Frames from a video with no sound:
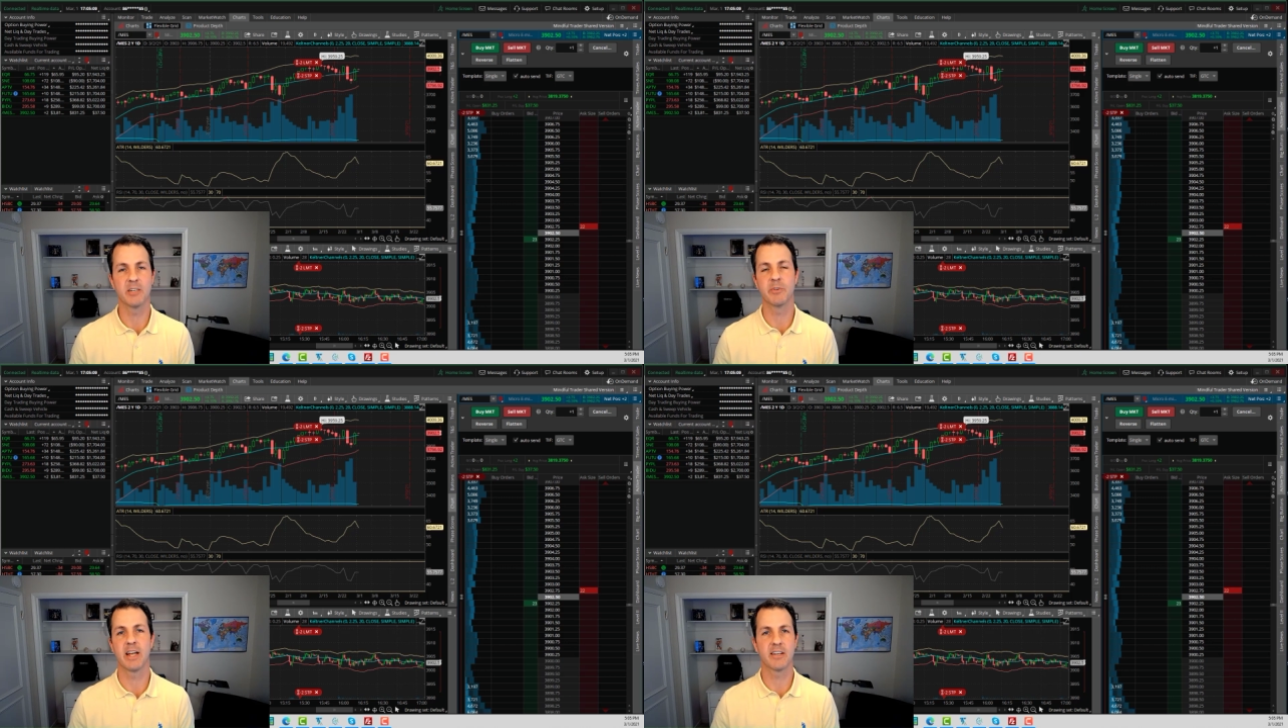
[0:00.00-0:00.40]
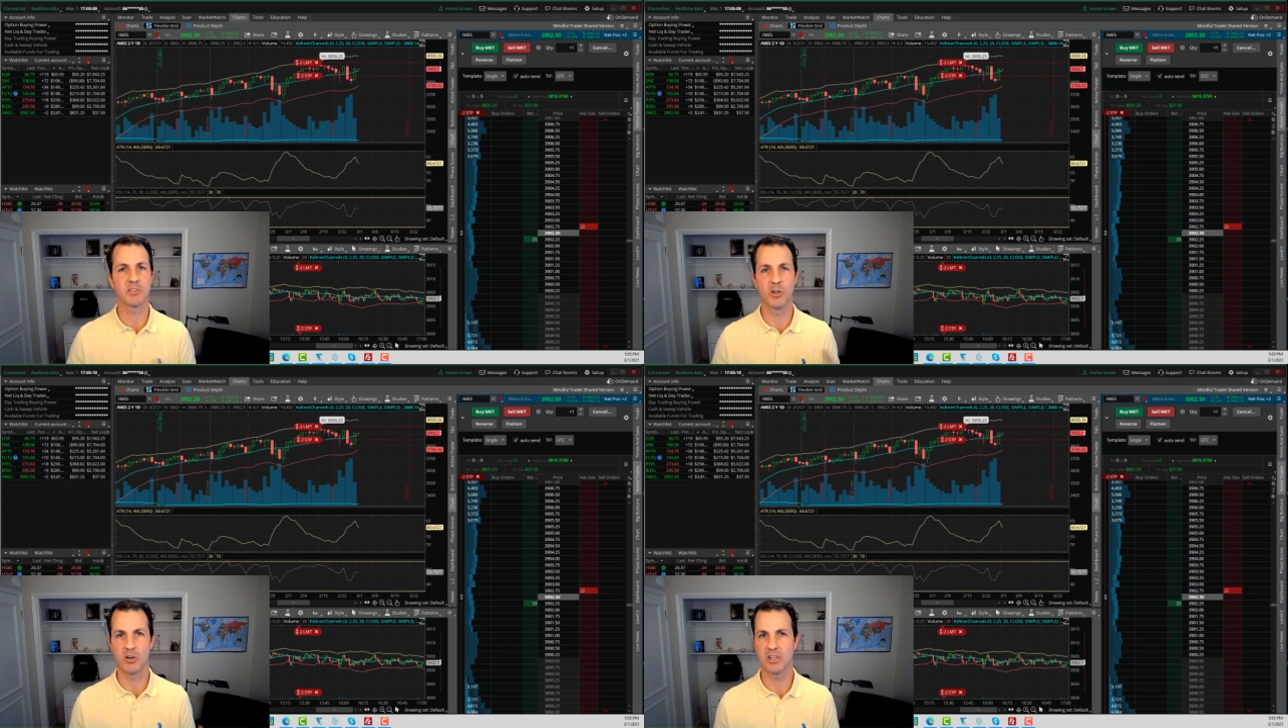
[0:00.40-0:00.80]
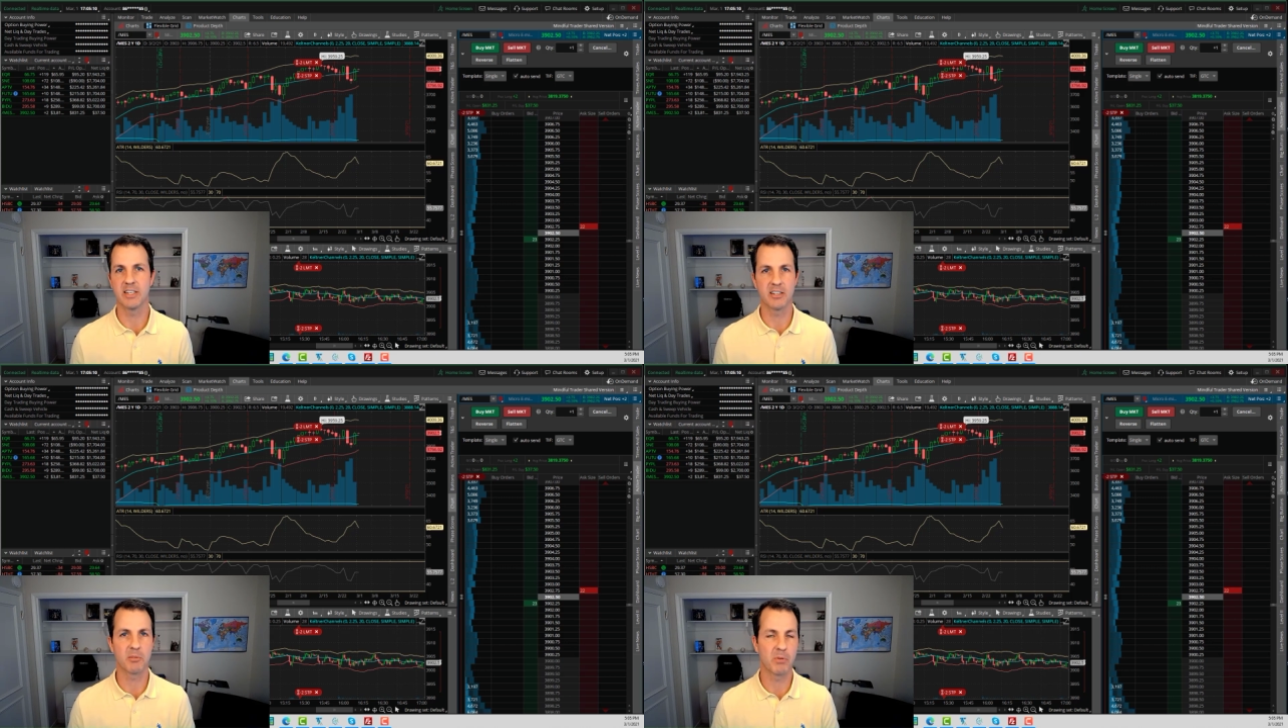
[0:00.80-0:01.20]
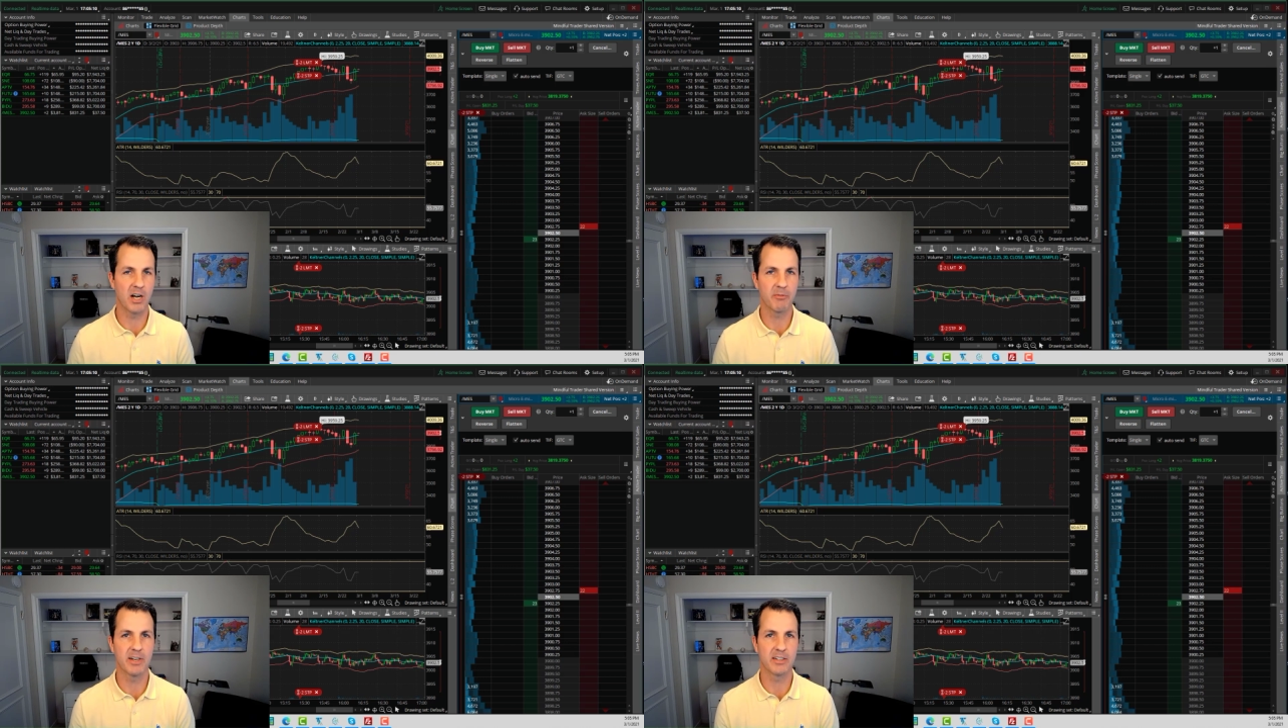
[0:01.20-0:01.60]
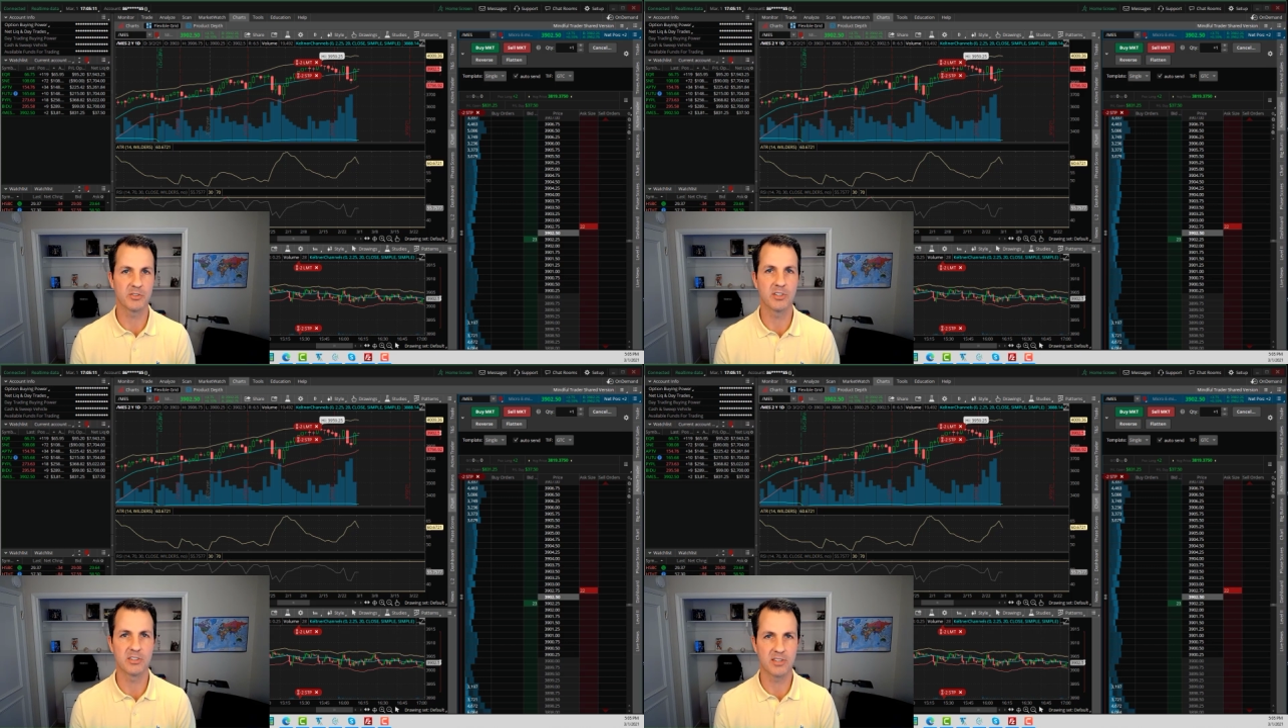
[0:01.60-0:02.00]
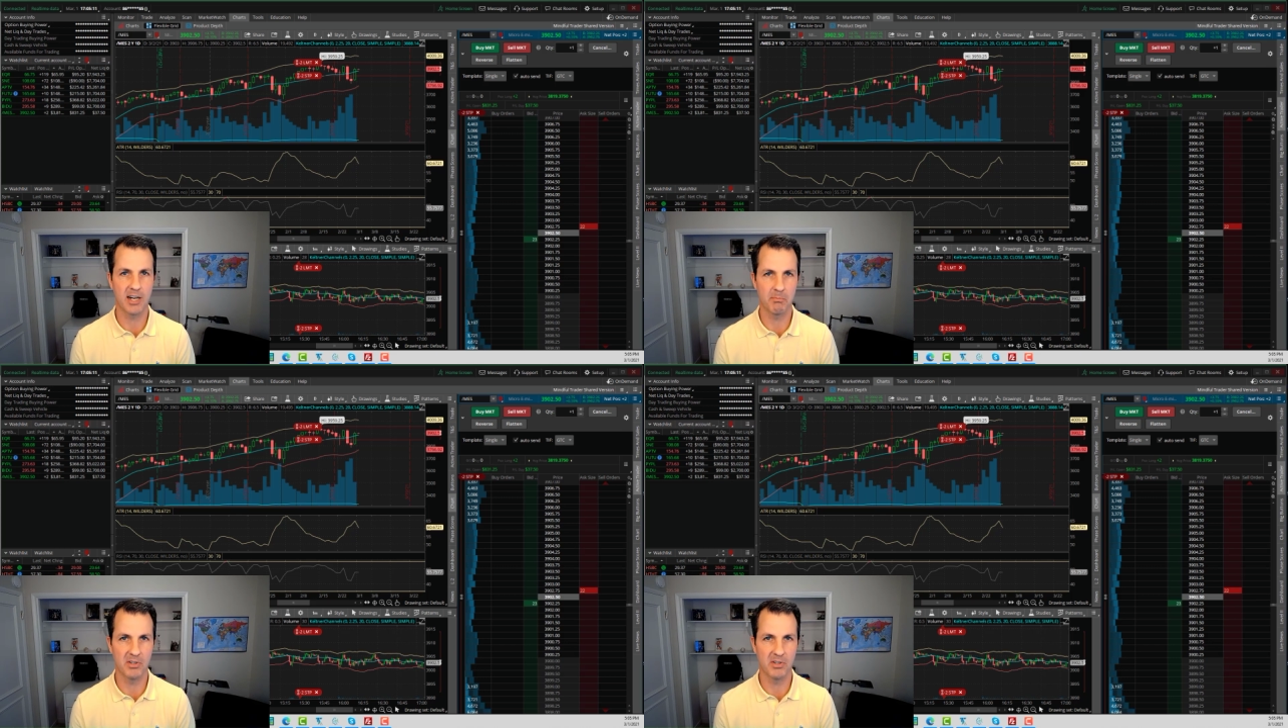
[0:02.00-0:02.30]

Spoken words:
if it hasn't already hit the profit exit or stop